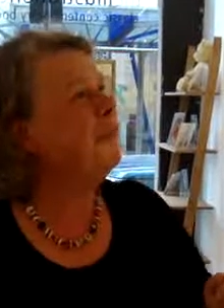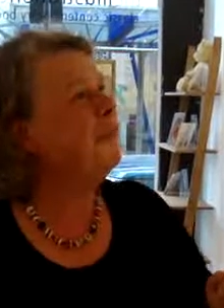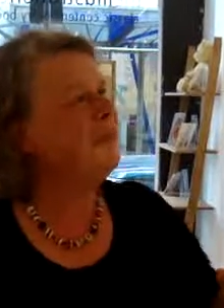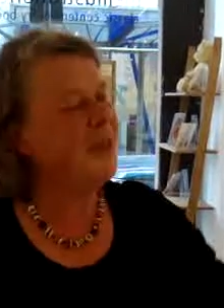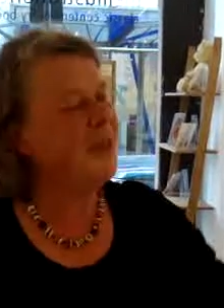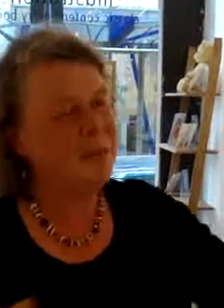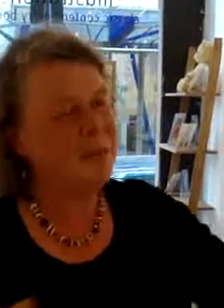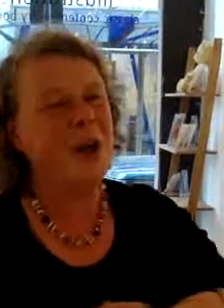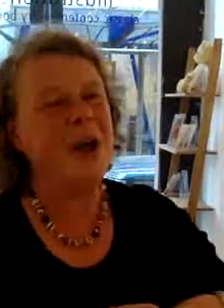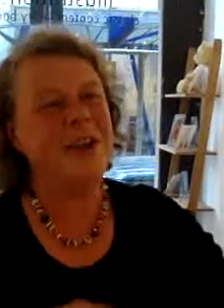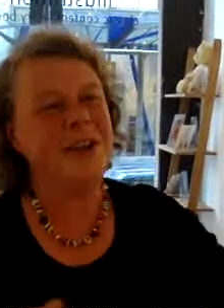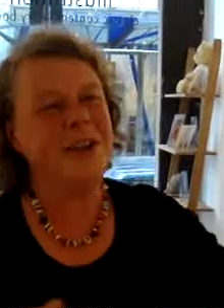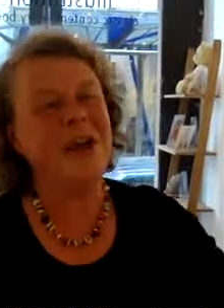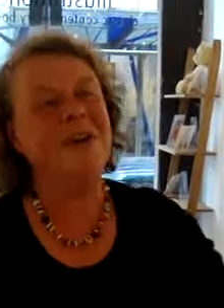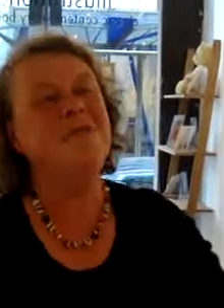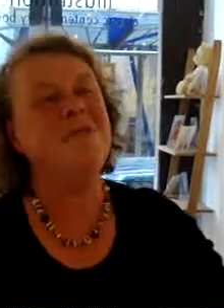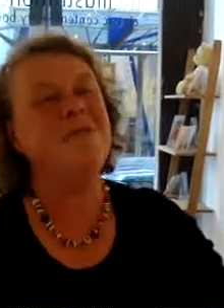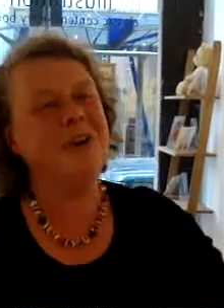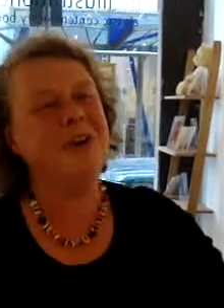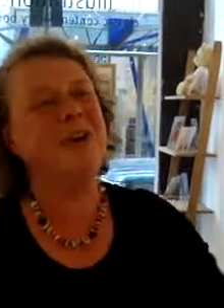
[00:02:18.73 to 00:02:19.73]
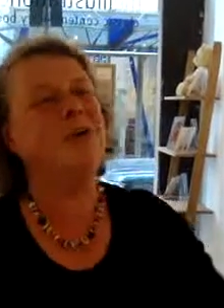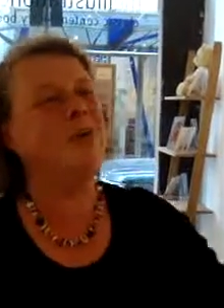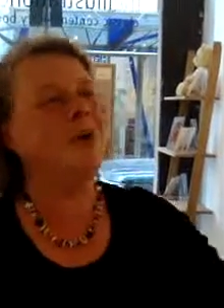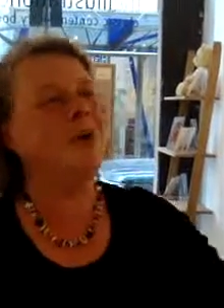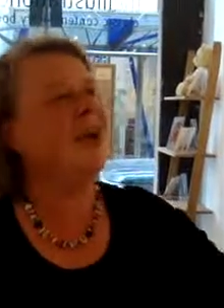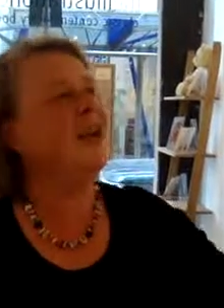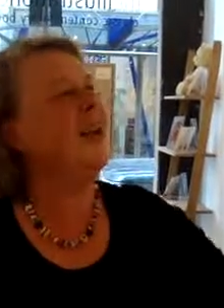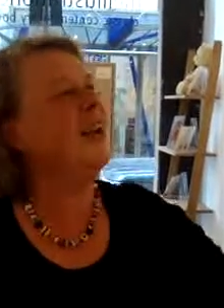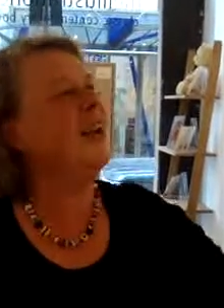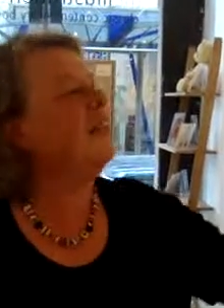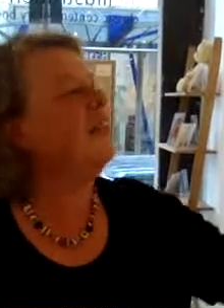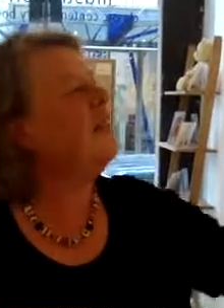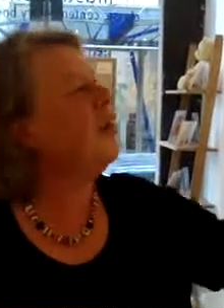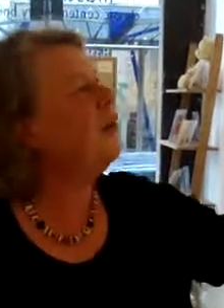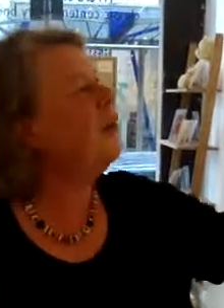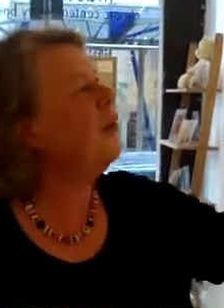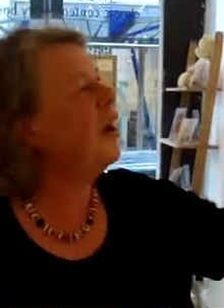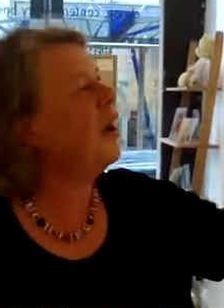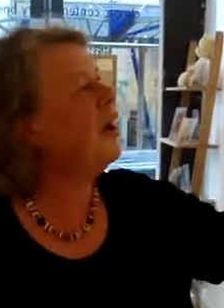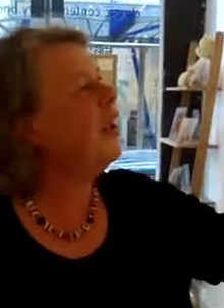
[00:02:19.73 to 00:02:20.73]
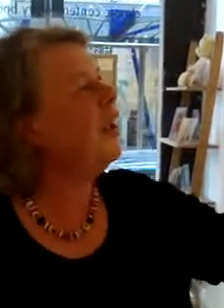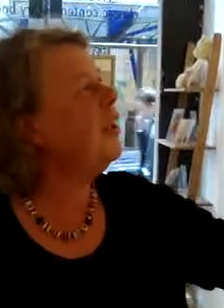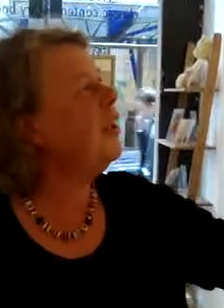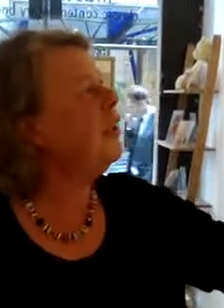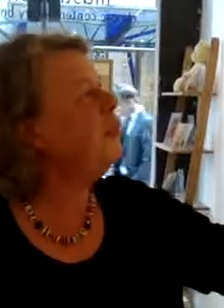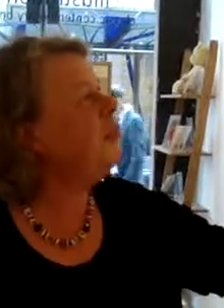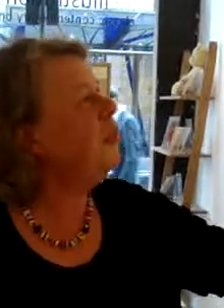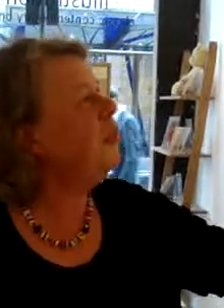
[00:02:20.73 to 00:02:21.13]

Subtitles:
They wear down very quickly, so I